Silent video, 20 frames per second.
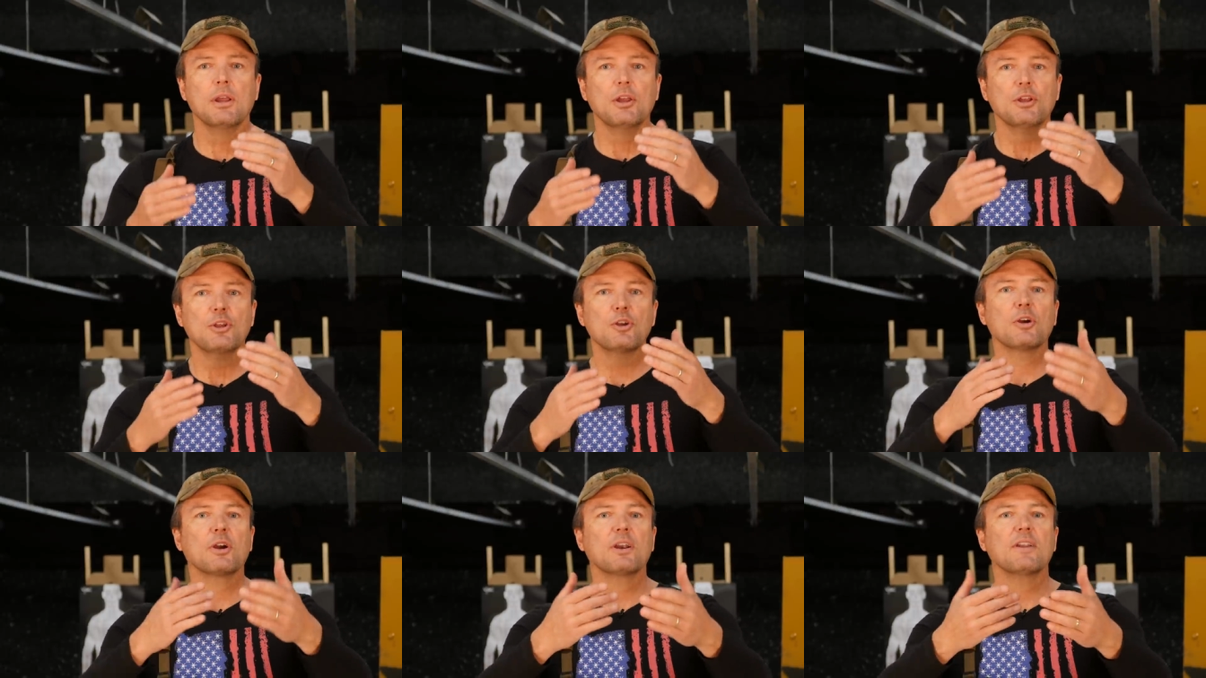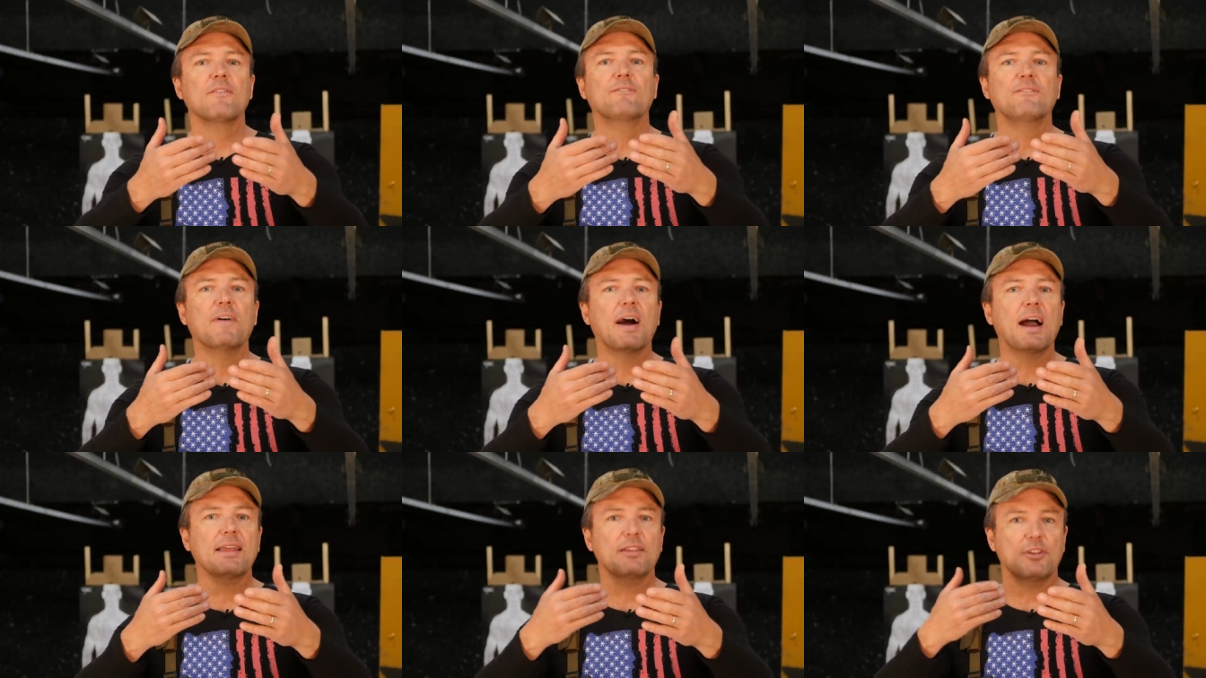you're going to
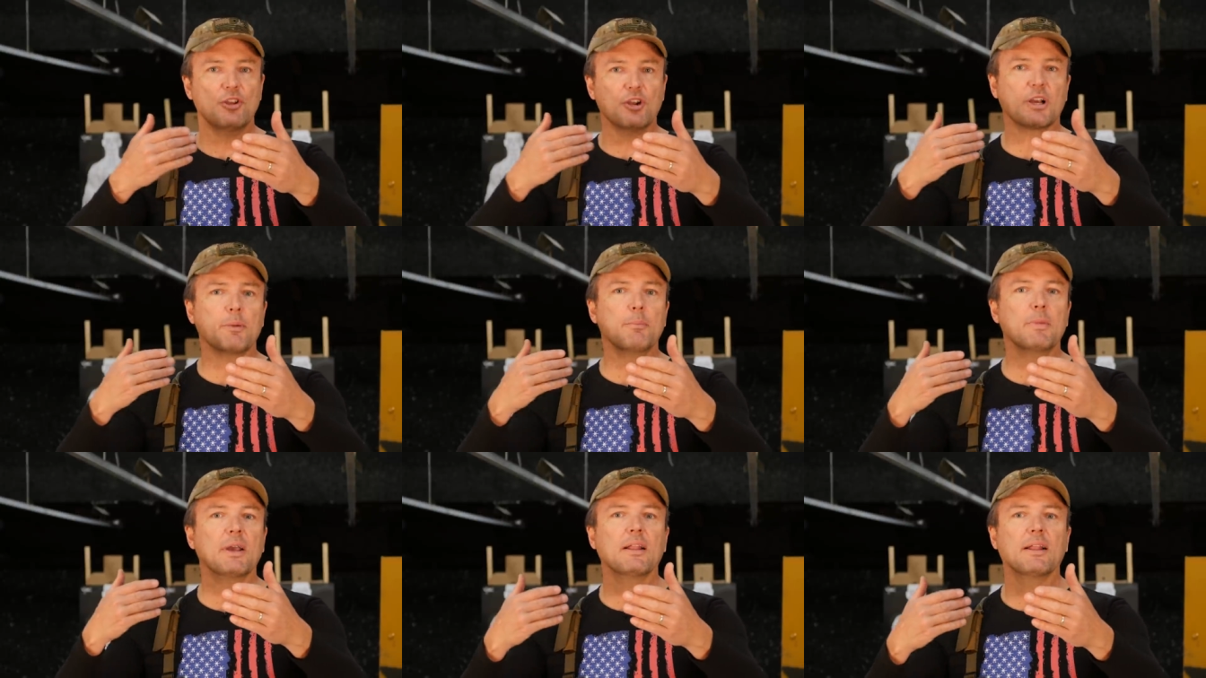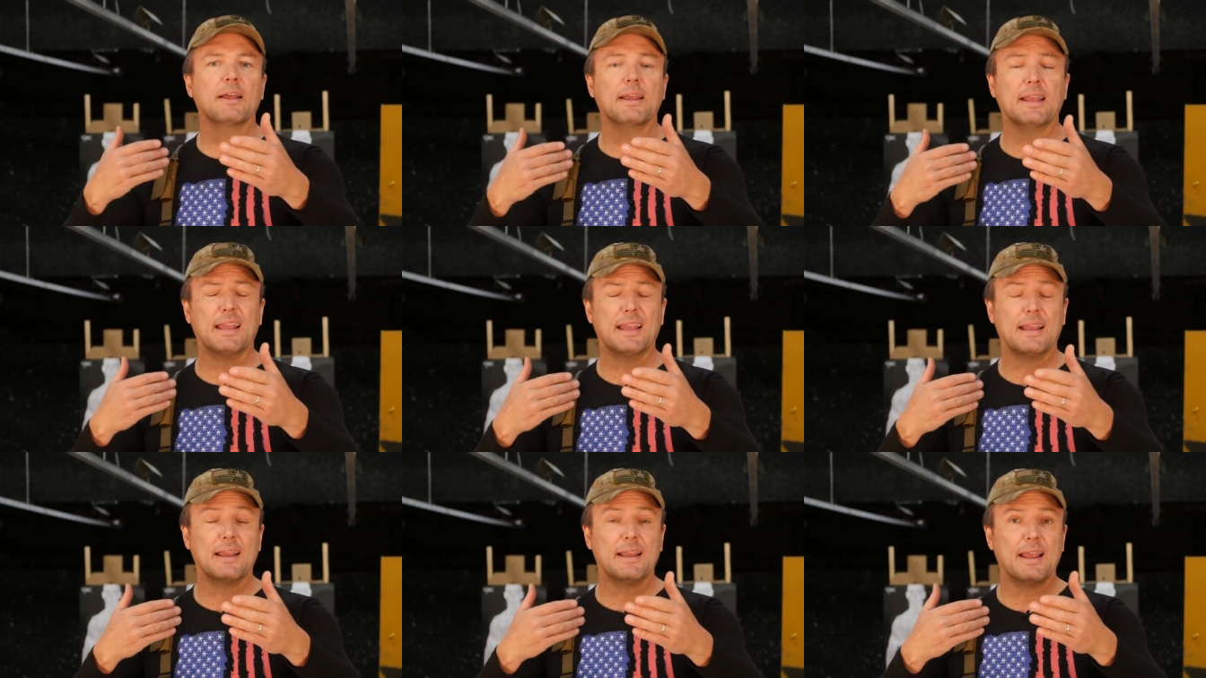find that you're going to be able to
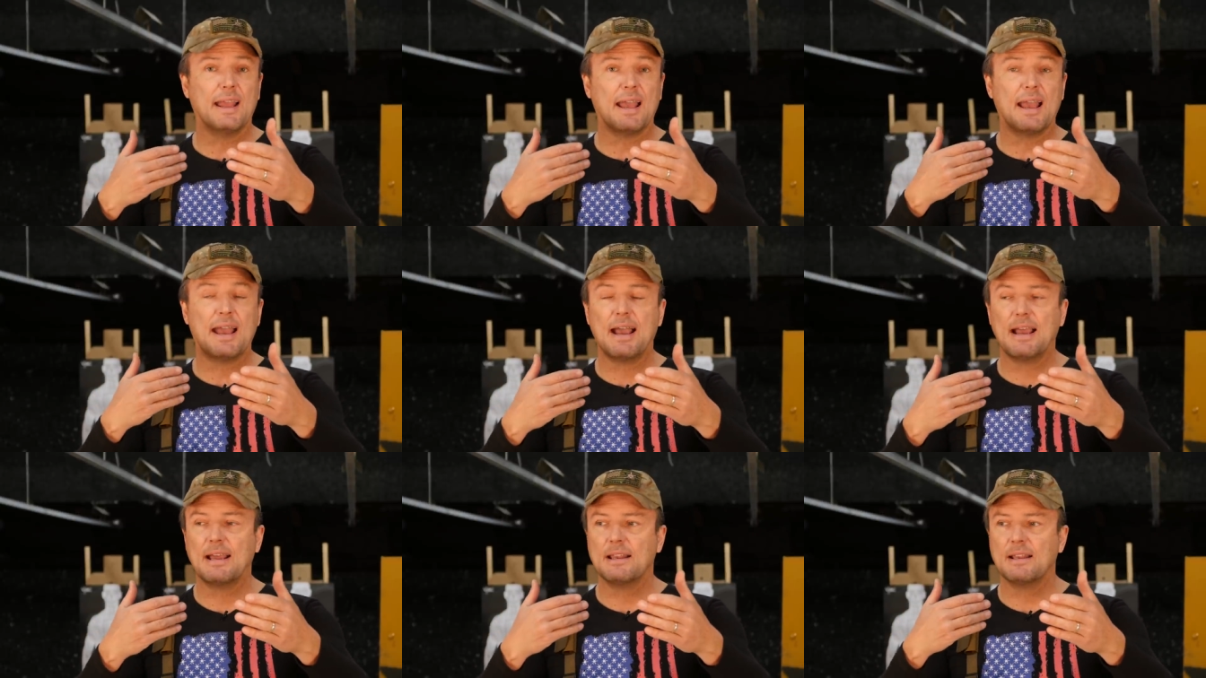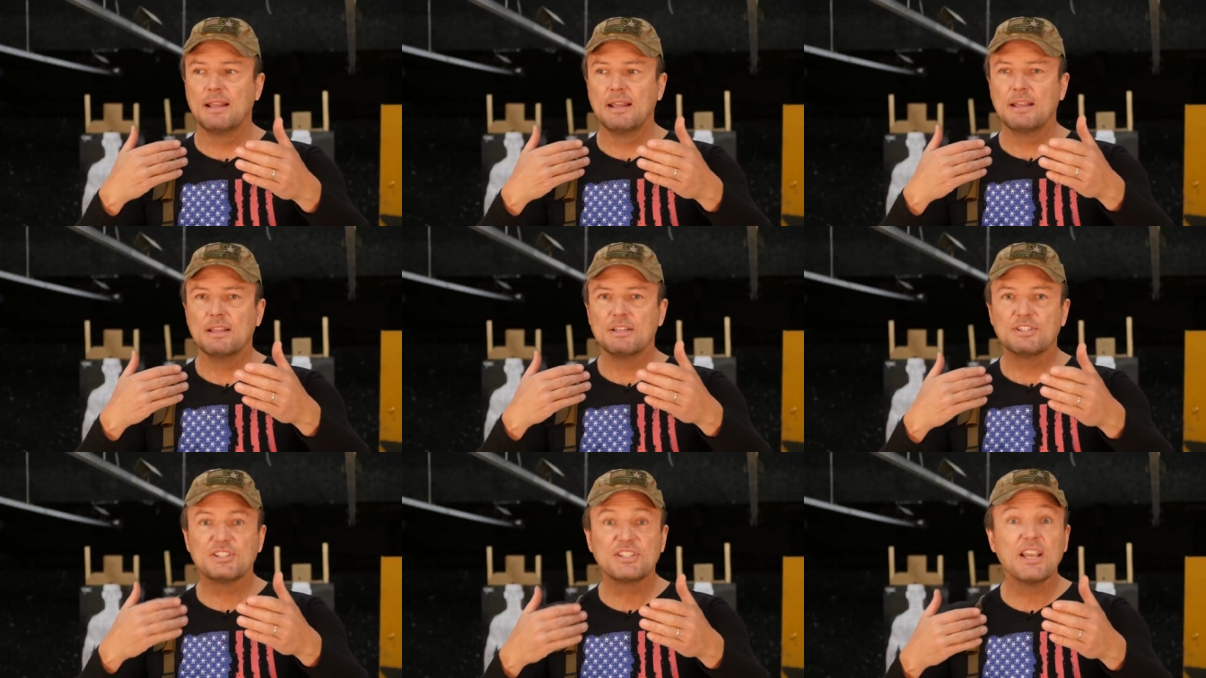hit at
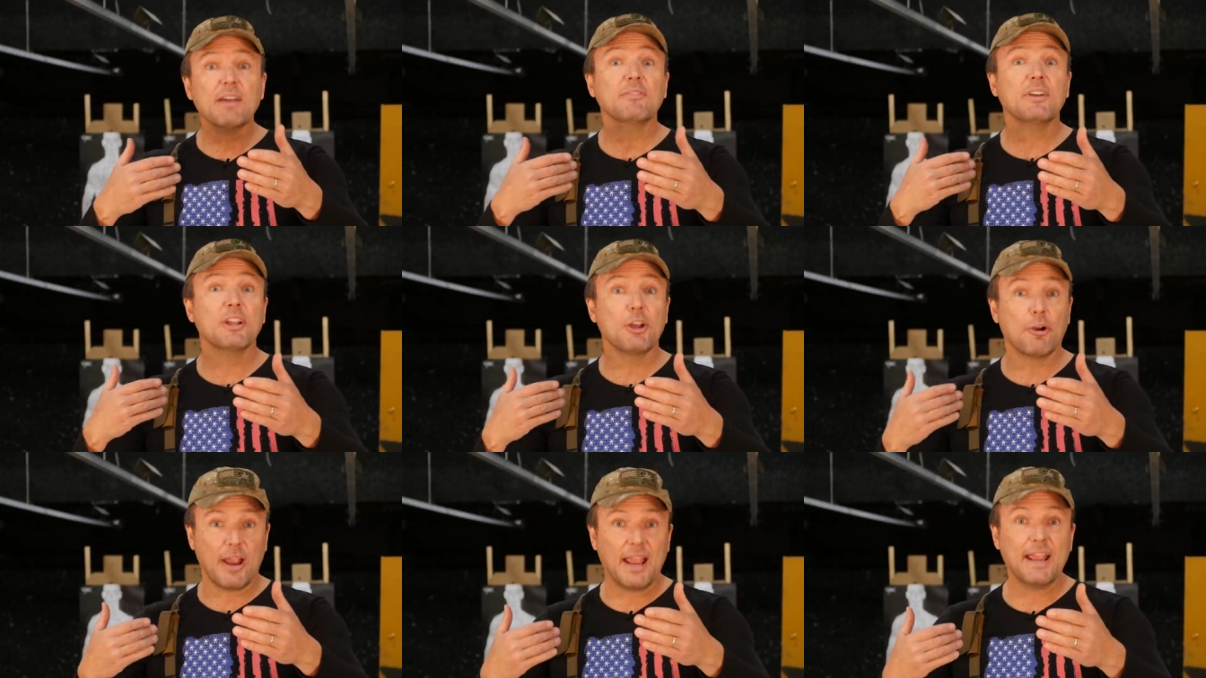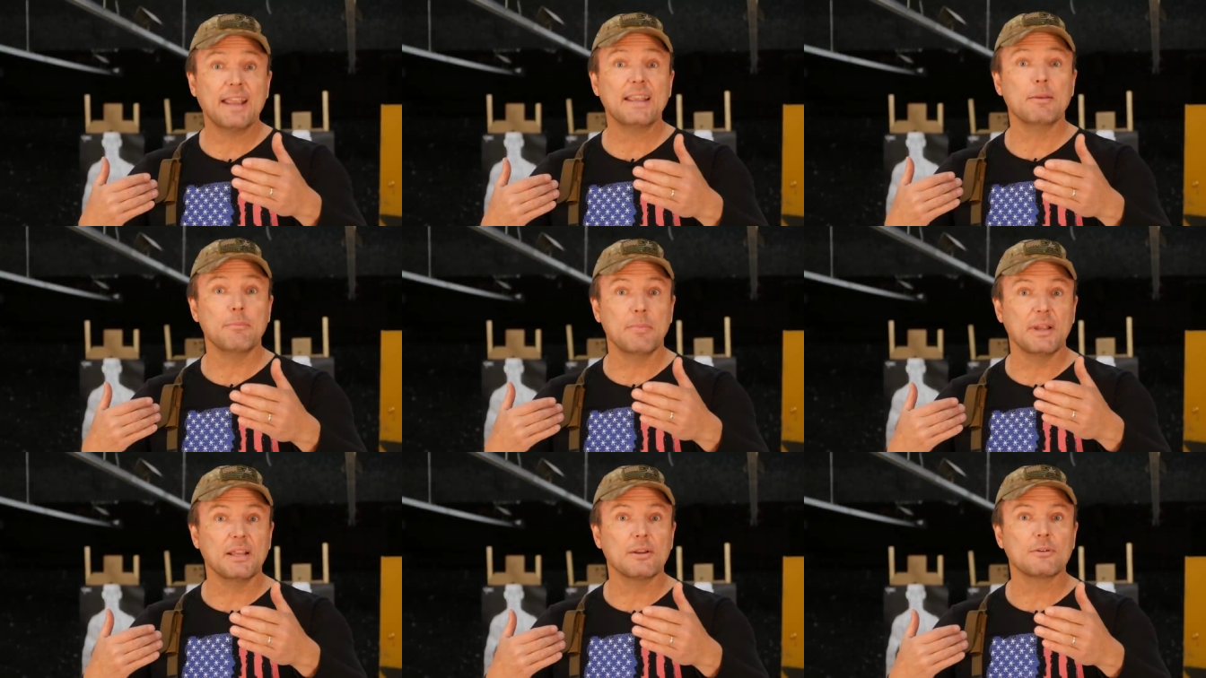70 or 80
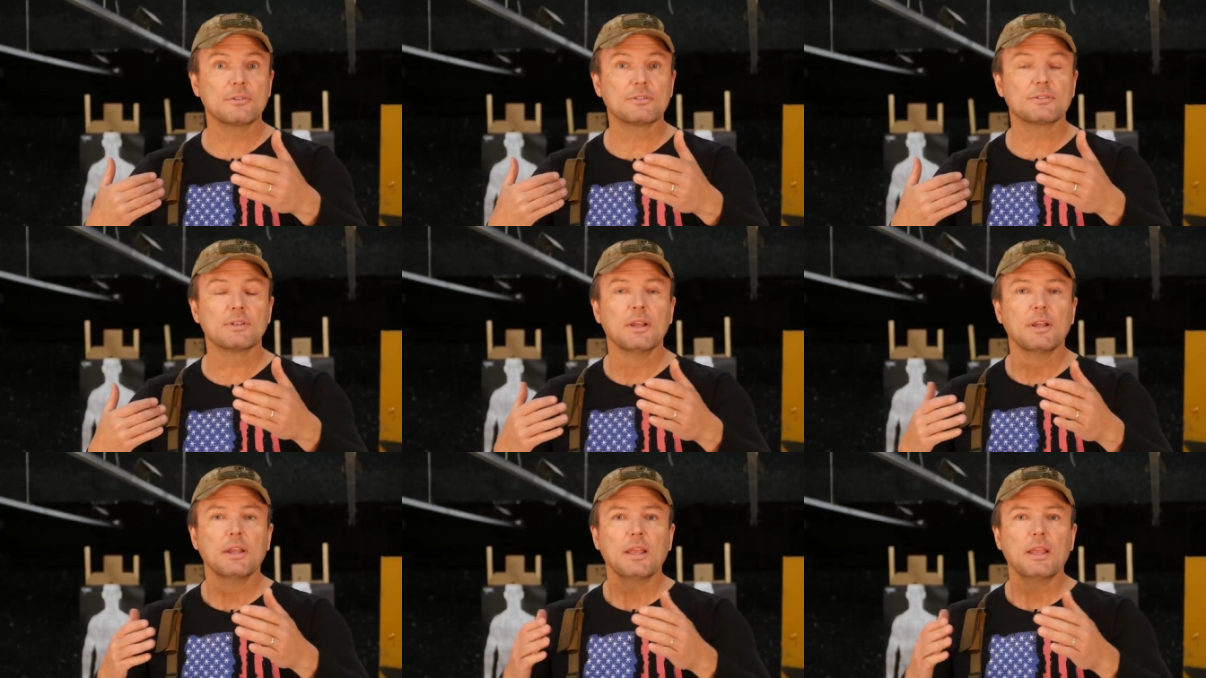meters.